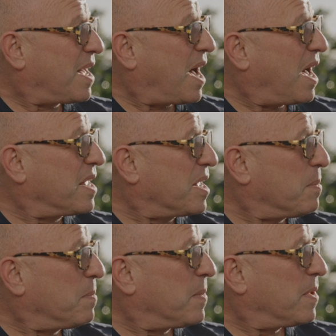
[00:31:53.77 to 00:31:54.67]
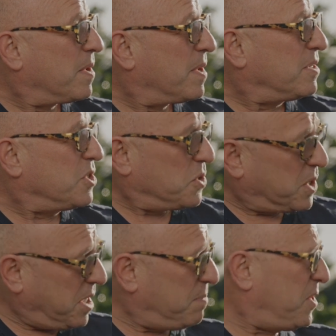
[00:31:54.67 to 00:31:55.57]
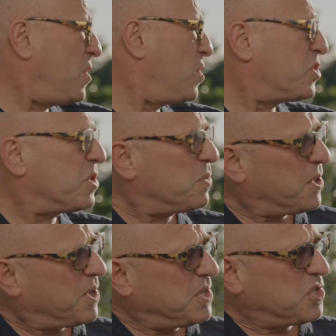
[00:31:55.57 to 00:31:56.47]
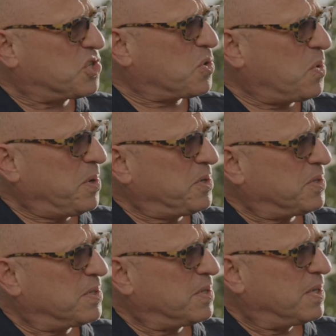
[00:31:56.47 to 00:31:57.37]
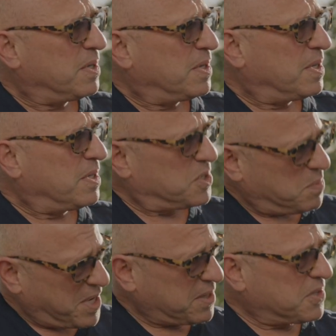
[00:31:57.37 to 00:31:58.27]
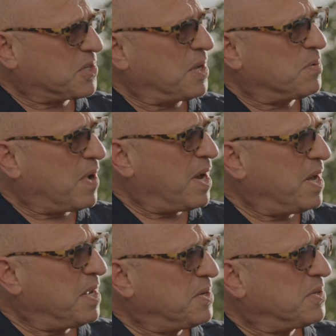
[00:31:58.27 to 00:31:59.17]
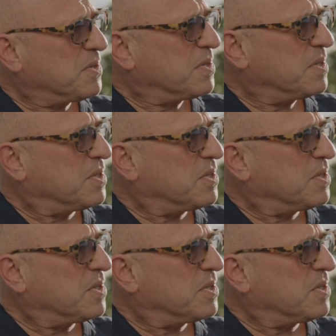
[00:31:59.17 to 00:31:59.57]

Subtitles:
I am. Do you keep the ocean within its shores? Do you make the sun rise?